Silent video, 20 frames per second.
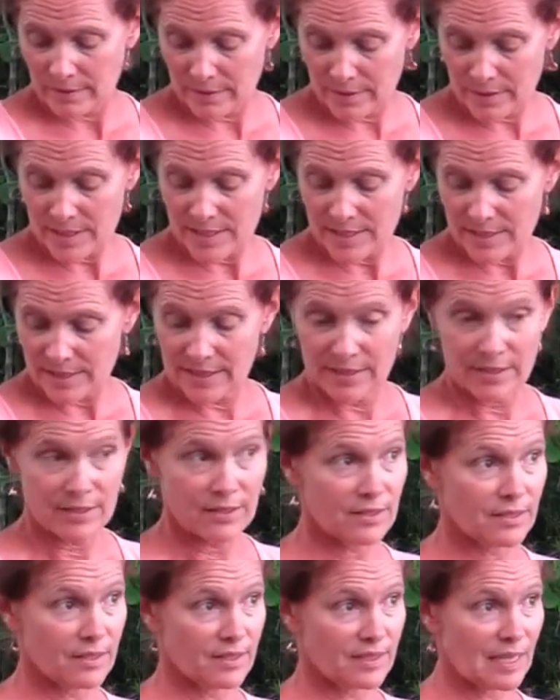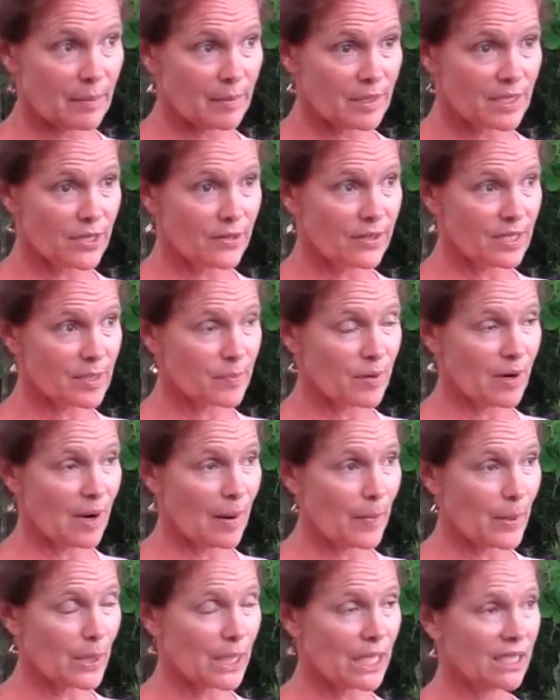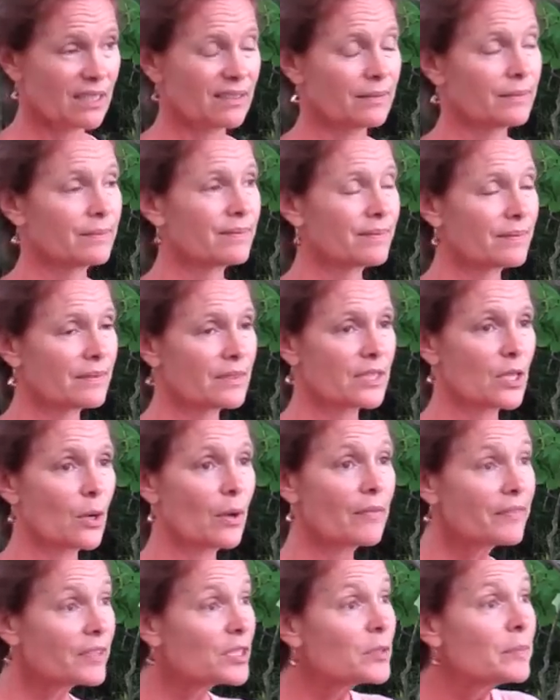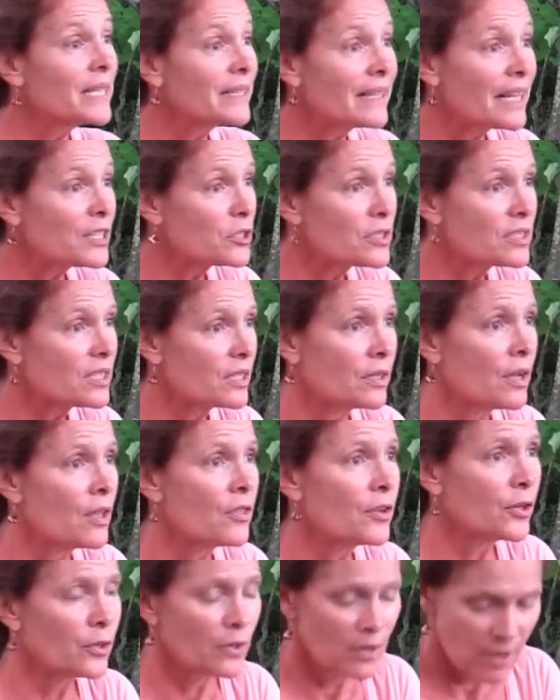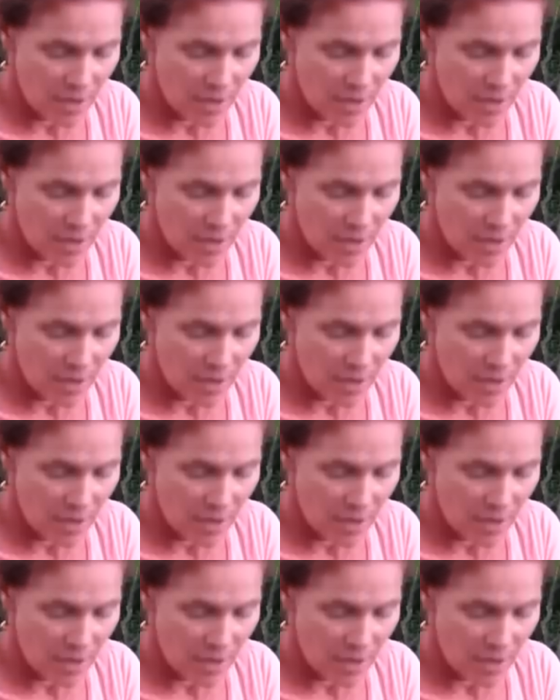this is the cemetery's property. So to me, that's just another